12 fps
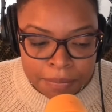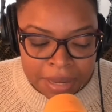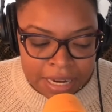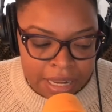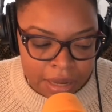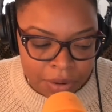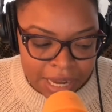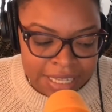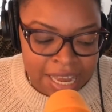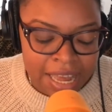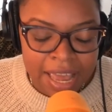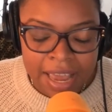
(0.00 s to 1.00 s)
Meaning when I
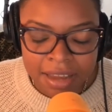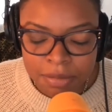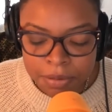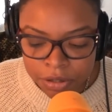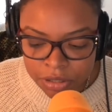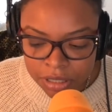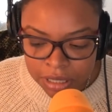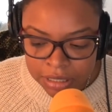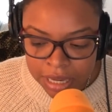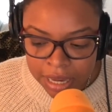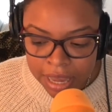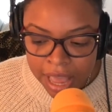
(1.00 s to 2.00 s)
say an and person,
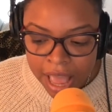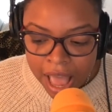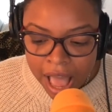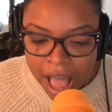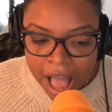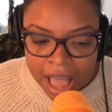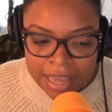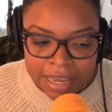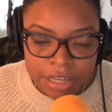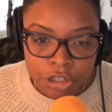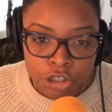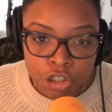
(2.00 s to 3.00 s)
it's like I
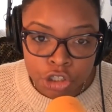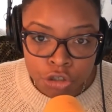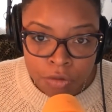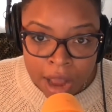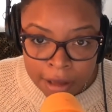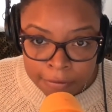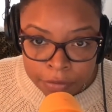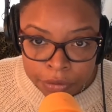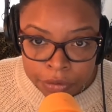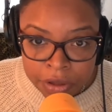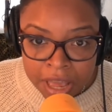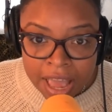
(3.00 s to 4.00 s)
can
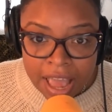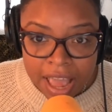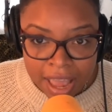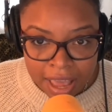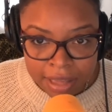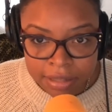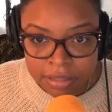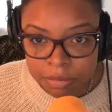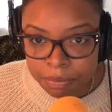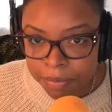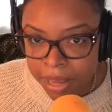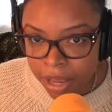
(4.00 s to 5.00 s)
travel and
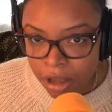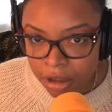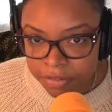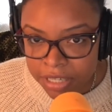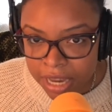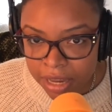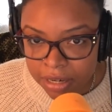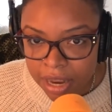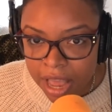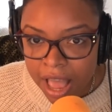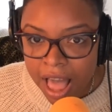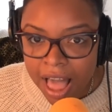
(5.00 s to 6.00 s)
pay off debt.
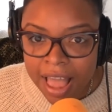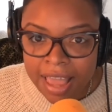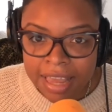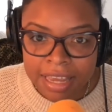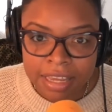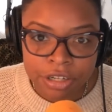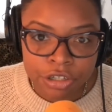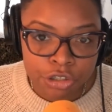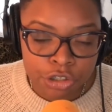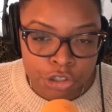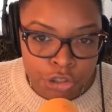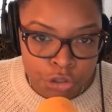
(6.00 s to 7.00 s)
I
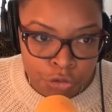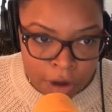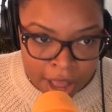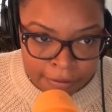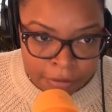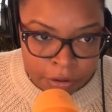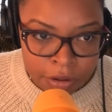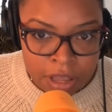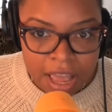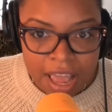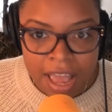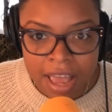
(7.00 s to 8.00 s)
can
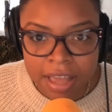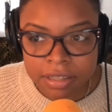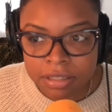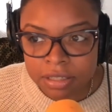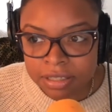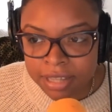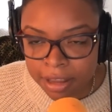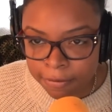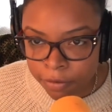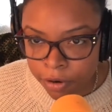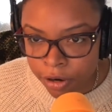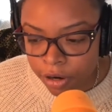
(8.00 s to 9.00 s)
travel and save
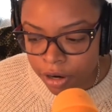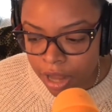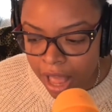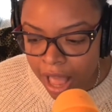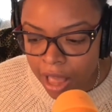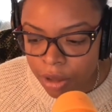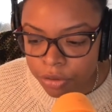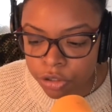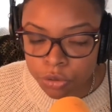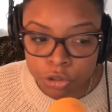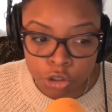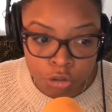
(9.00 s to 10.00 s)
for a
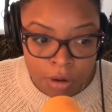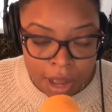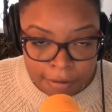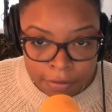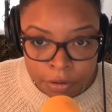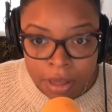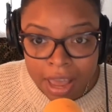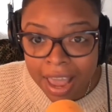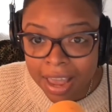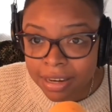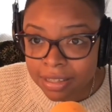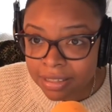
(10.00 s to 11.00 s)
house, travel
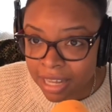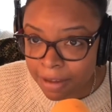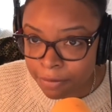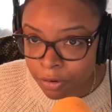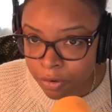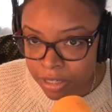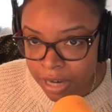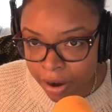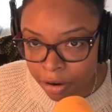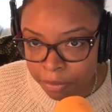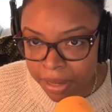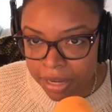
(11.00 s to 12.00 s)
and save for
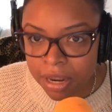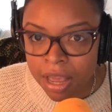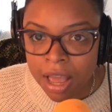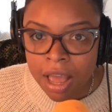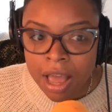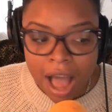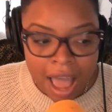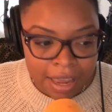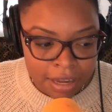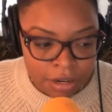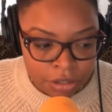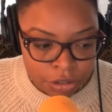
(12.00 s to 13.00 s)
retirement. I
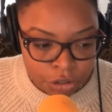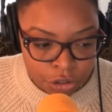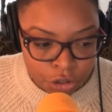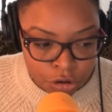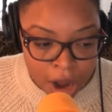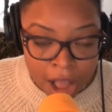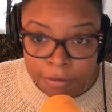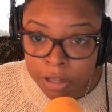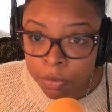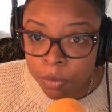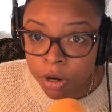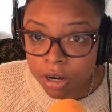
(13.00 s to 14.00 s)
can travel
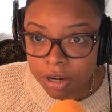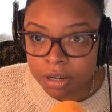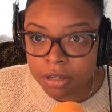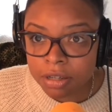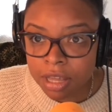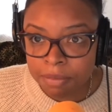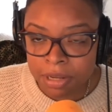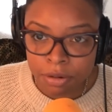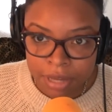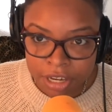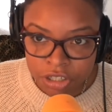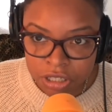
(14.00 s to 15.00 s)
and work and be
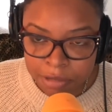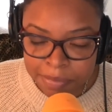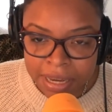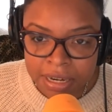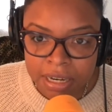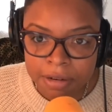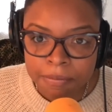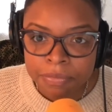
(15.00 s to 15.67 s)
location independent.